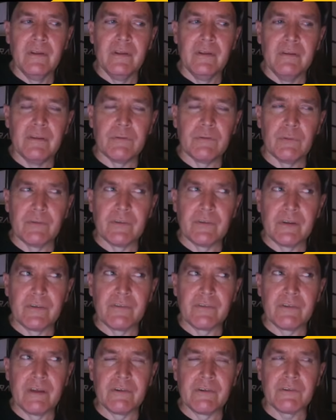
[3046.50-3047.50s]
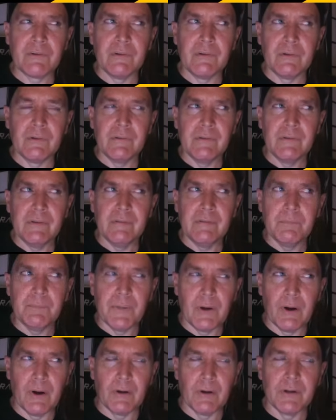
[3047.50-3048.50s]
this was an essential
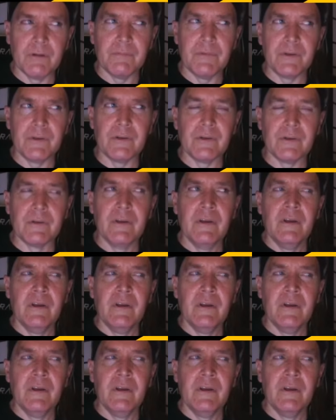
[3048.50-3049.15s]
part of their